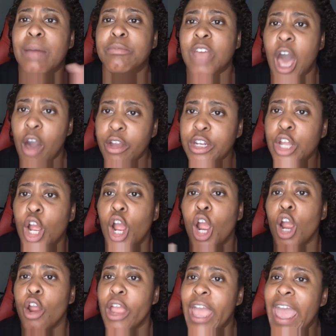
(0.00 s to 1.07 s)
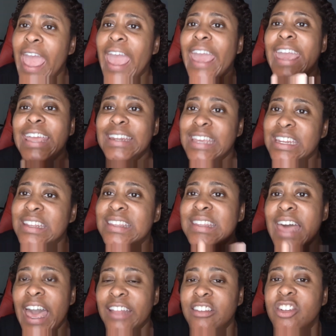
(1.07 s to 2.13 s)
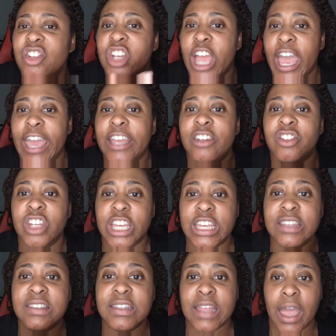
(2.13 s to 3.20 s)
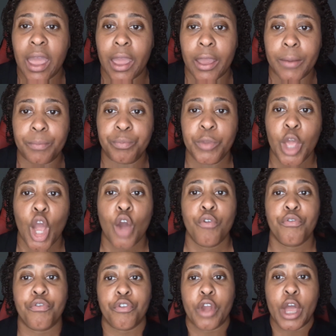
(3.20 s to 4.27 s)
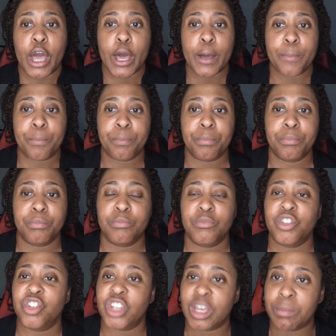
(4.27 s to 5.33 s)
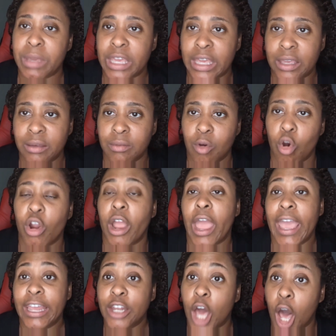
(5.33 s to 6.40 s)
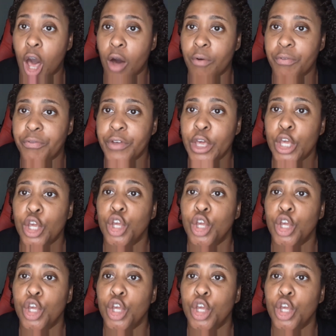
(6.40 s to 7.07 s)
talking to her, he did decide to change his name from Jimmy or Adolf